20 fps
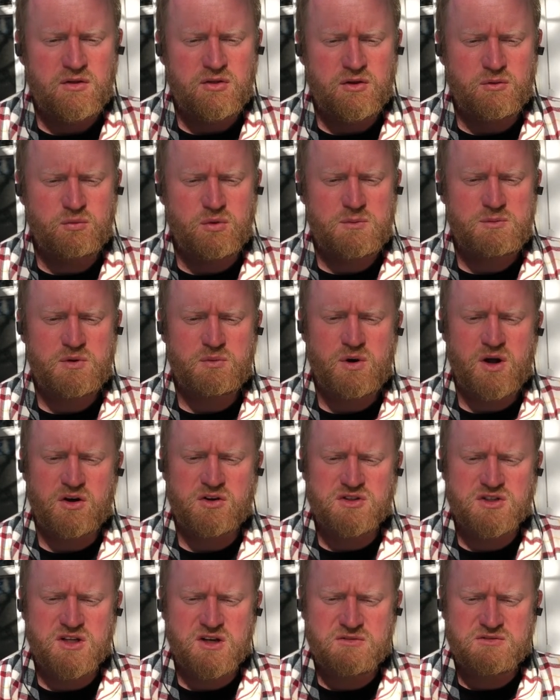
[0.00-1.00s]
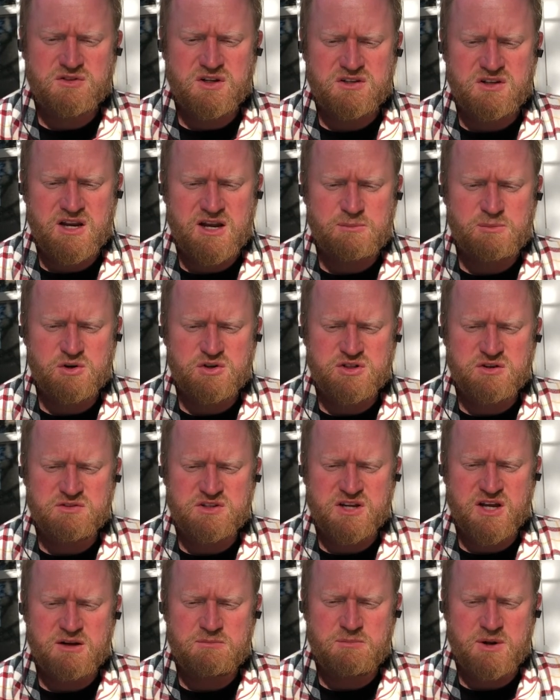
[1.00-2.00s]
the women relatives and neighbors of a
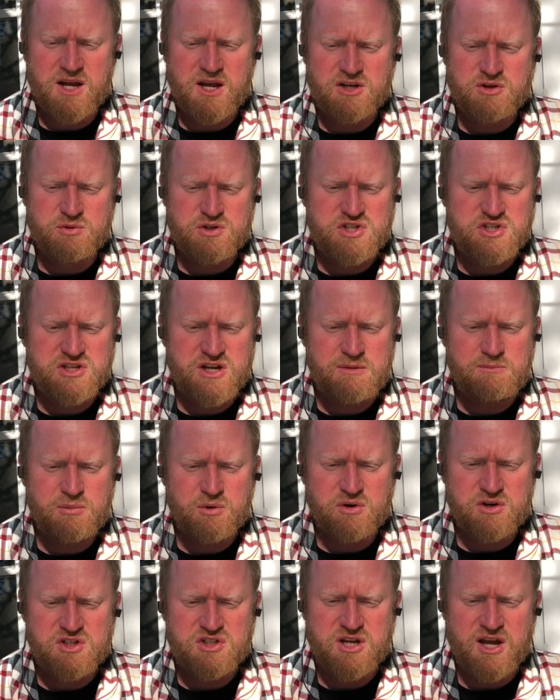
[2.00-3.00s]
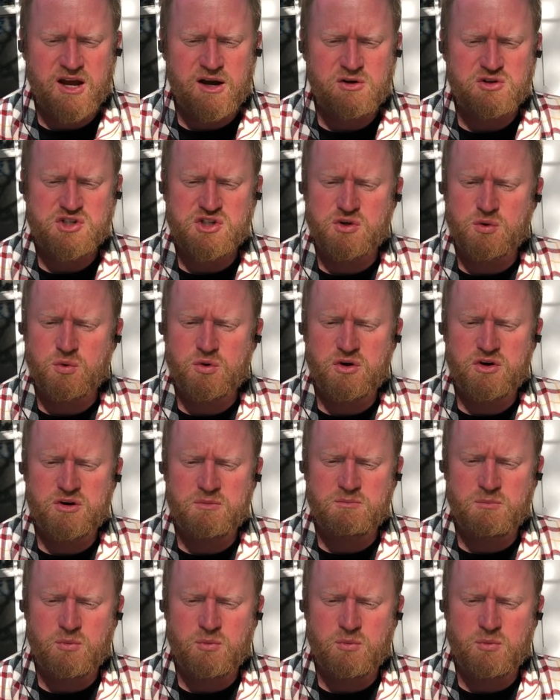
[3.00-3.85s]
dead man to assemble in his house in order to